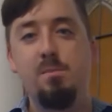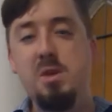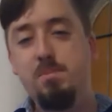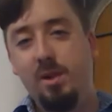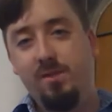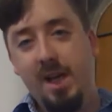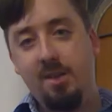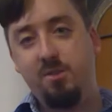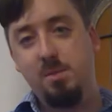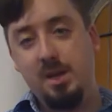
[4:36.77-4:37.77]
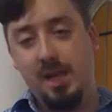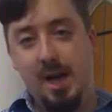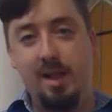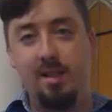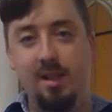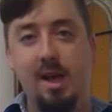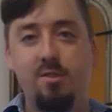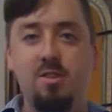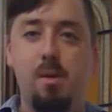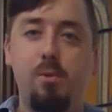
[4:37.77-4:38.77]
People have asked me a lot in the
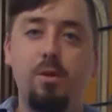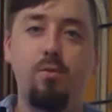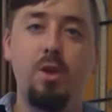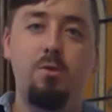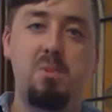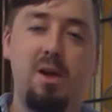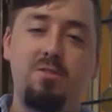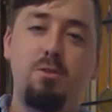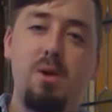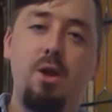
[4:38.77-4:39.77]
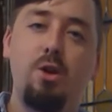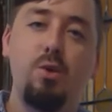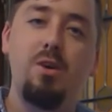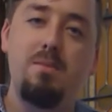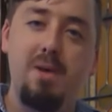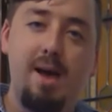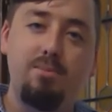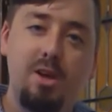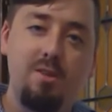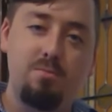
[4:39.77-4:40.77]
last couple of weeks, Pastor Ben, are you going to
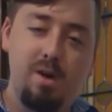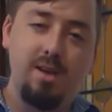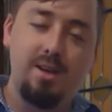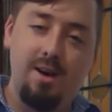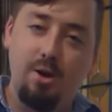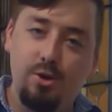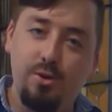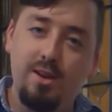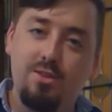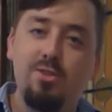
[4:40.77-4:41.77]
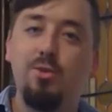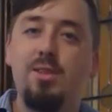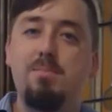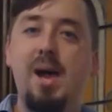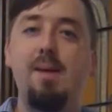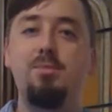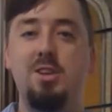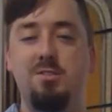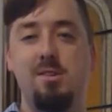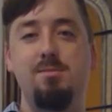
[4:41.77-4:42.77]
baptize Micah? Are you going to do the
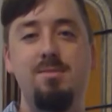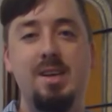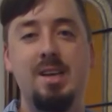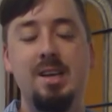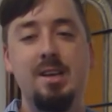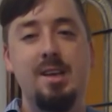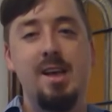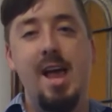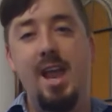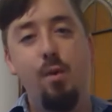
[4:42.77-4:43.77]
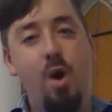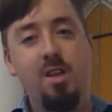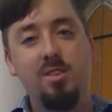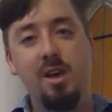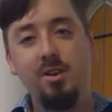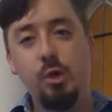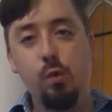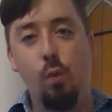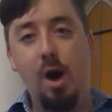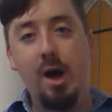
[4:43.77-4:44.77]
baptism? And I want to tell you
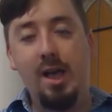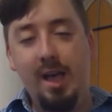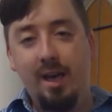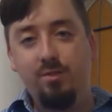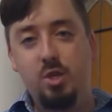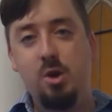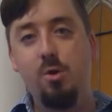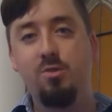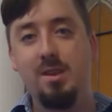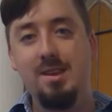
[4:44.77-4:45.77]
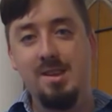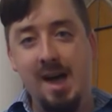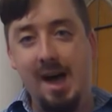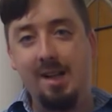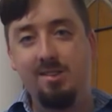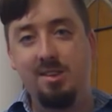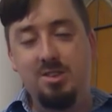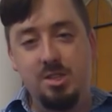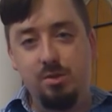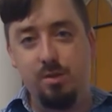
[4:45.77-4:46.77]
why I've chosen not
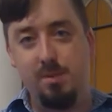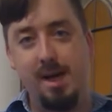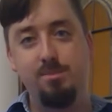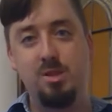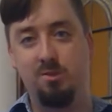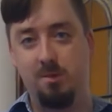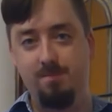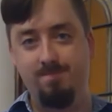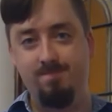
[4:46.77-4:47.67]
to do the baptism.